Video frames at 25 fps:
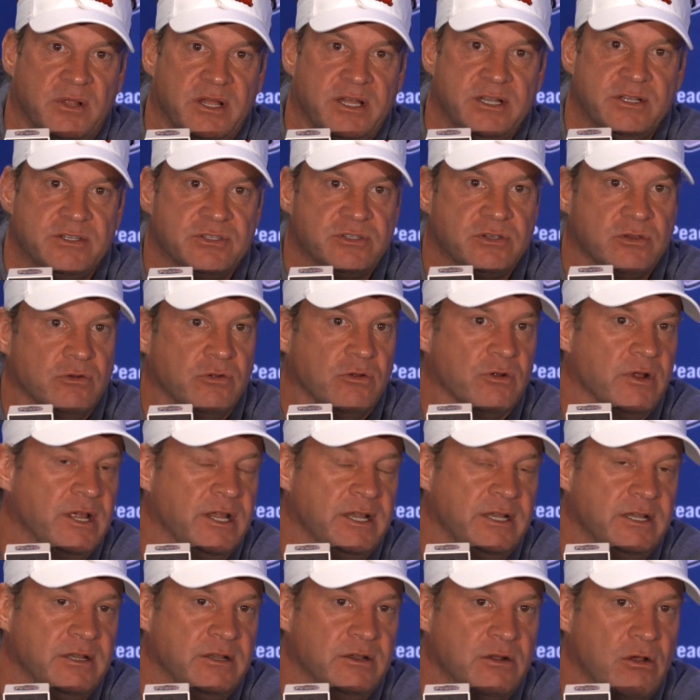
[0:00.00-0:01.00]
played so
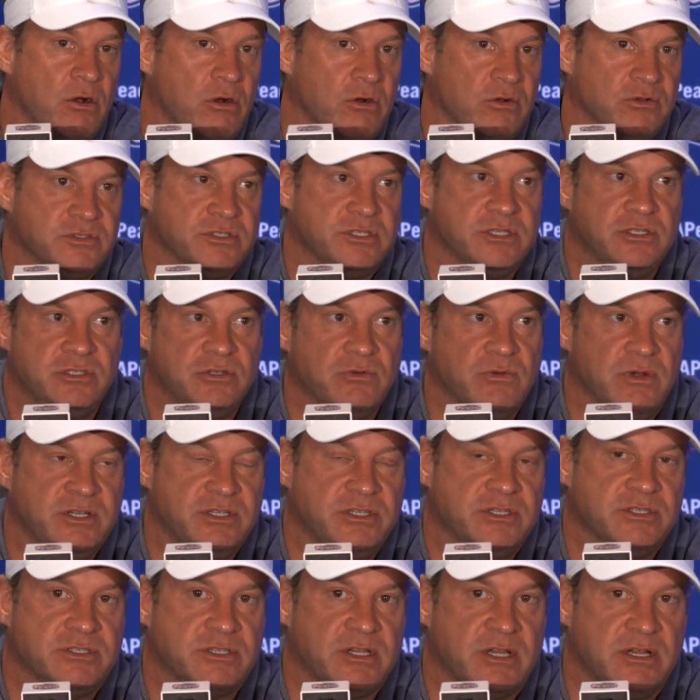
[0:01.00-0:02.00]
great in all
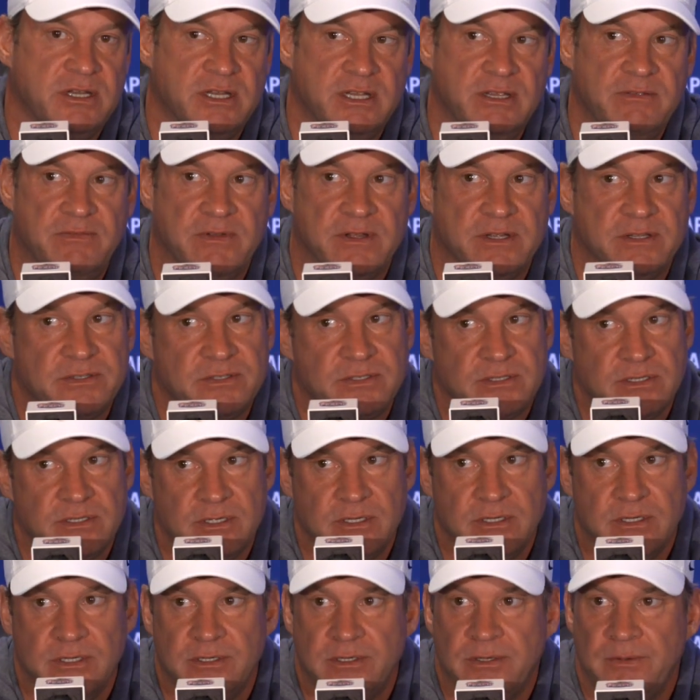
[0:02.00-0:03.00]
situations on defense.
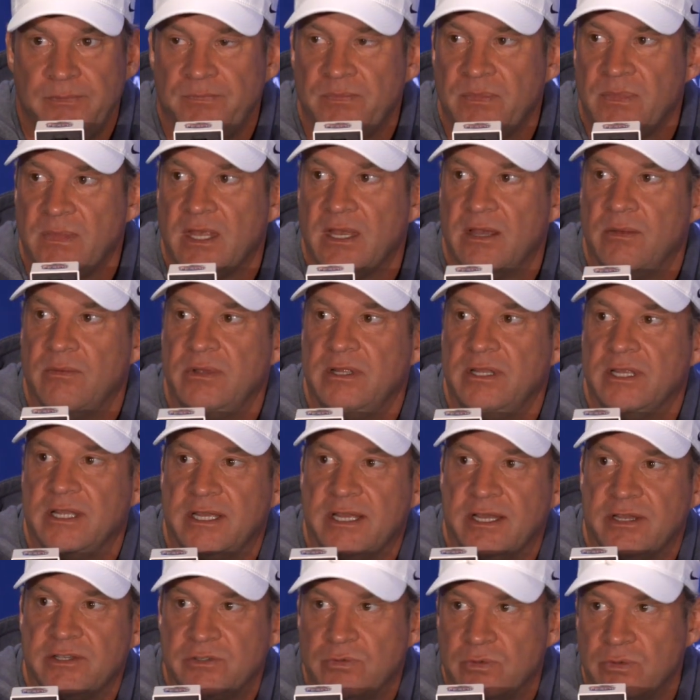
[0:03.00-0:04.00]
I mean, the
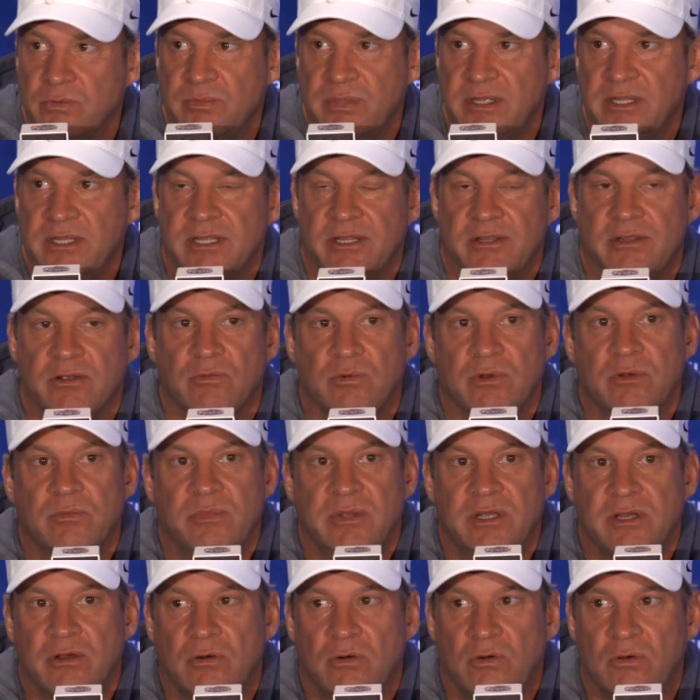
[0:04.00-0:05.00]
guess would be that there wouldn't
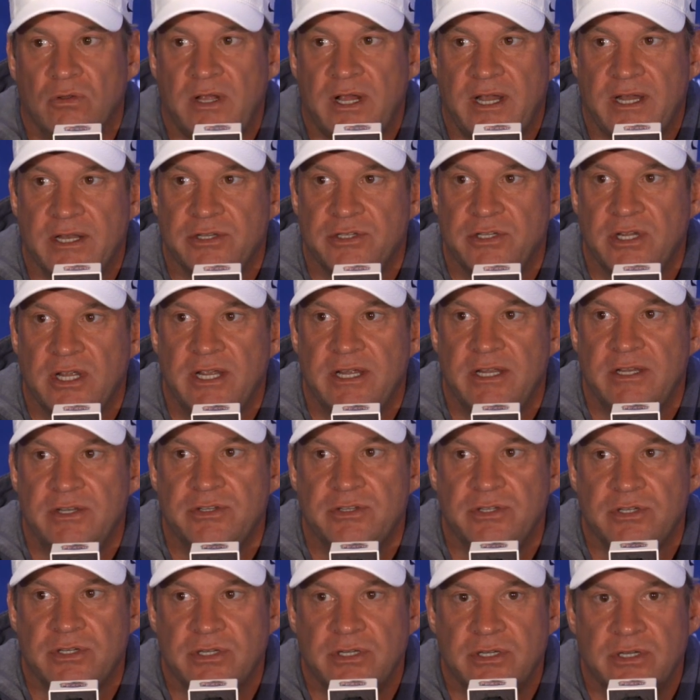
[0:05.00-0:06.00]
be a whole lot of
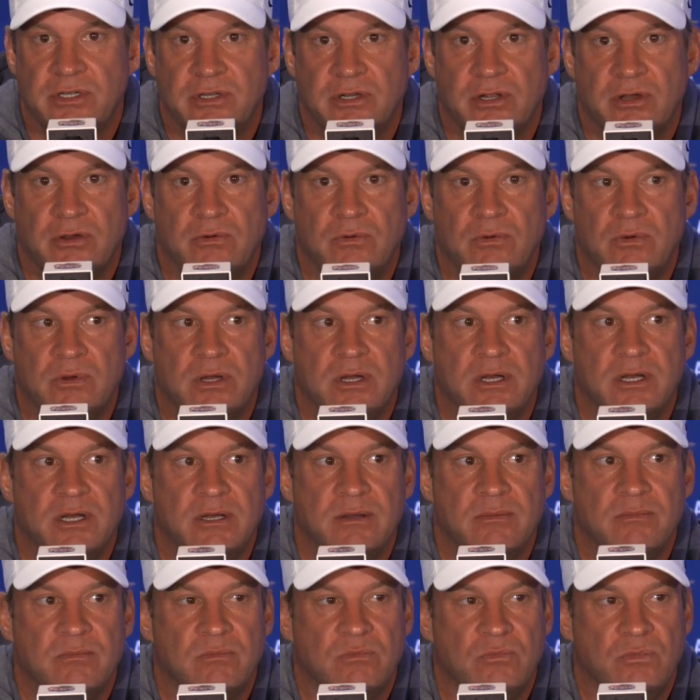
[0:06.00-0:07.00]
change, you know,
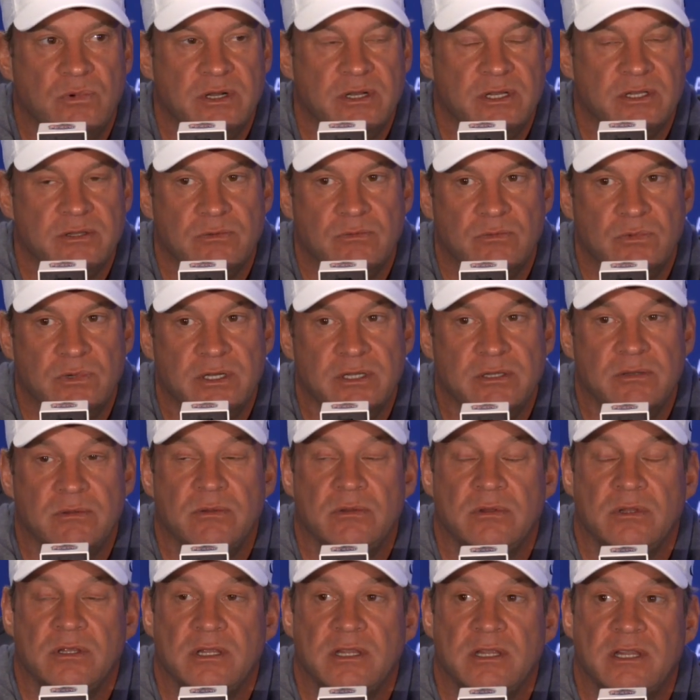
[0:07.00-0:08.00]
um, when
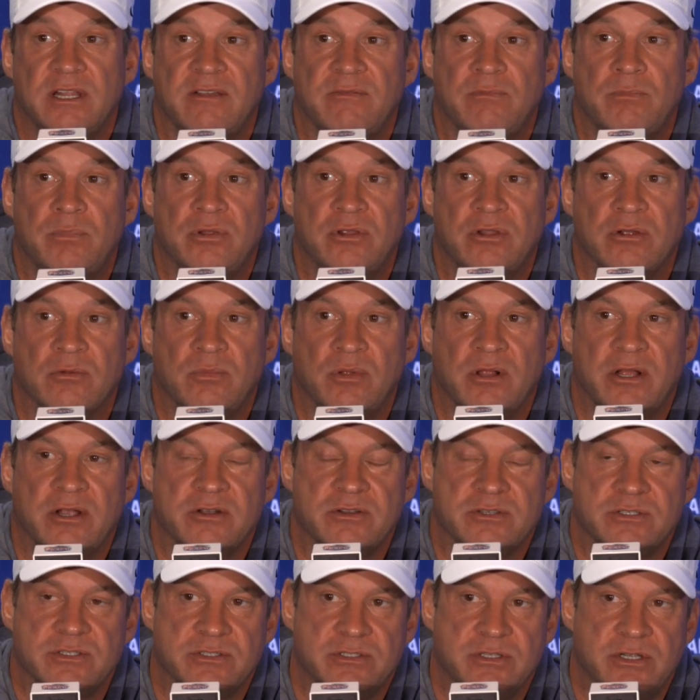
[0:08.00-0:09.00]
when they put their
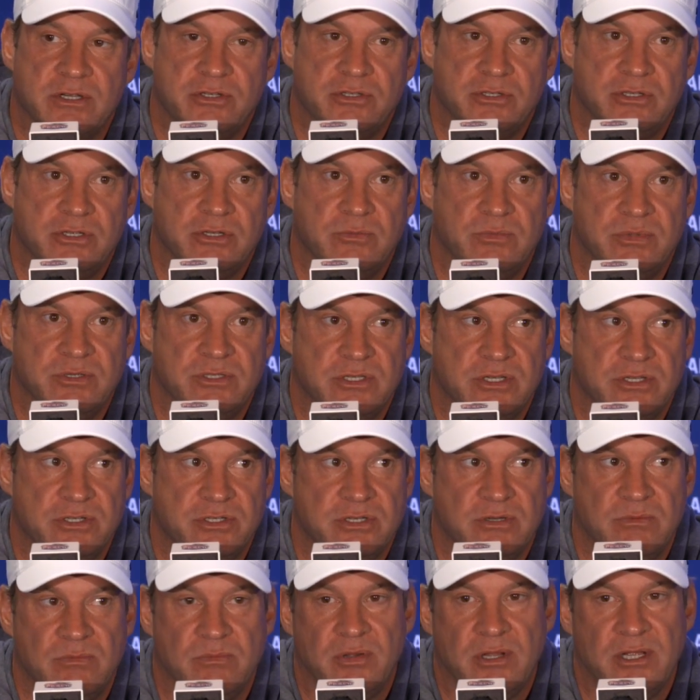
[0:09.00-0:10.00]
players in such good
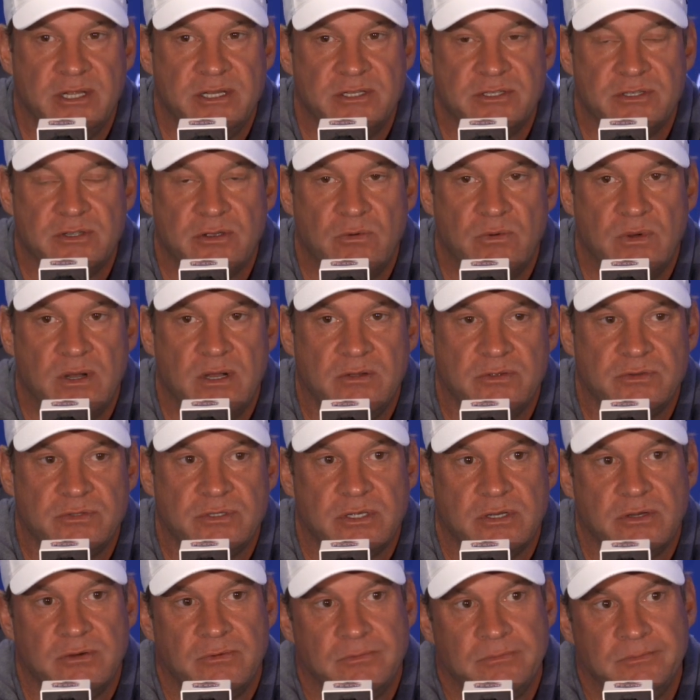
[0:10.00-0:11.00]
position and played so well.
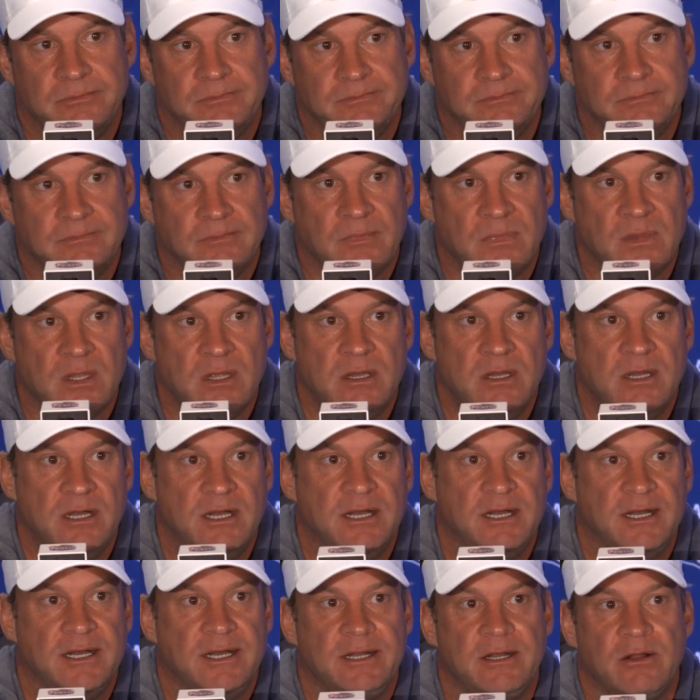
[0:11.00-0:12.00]
So
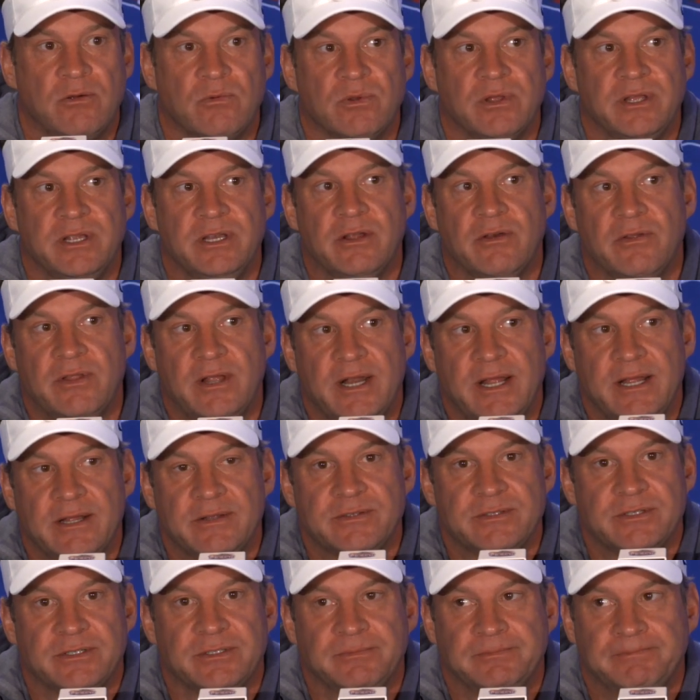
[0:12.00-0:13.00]
uh, I don't really know that
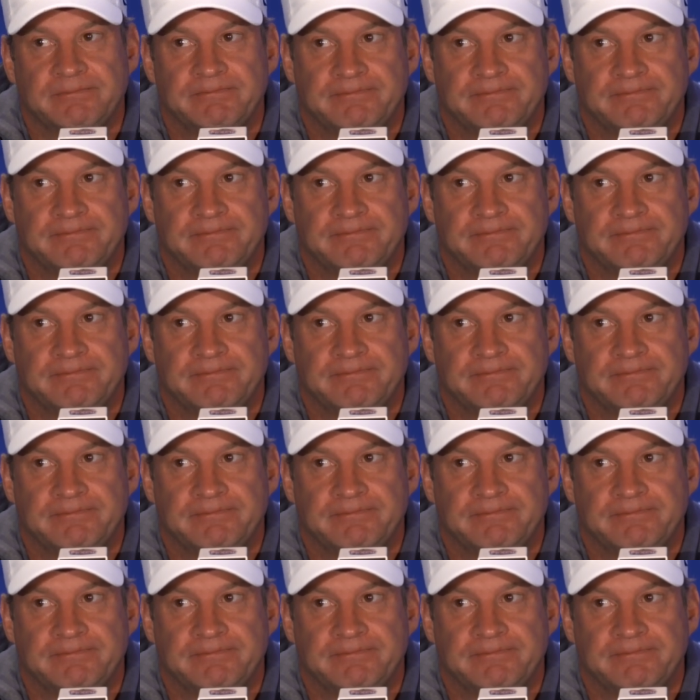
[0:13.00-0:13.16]
answer.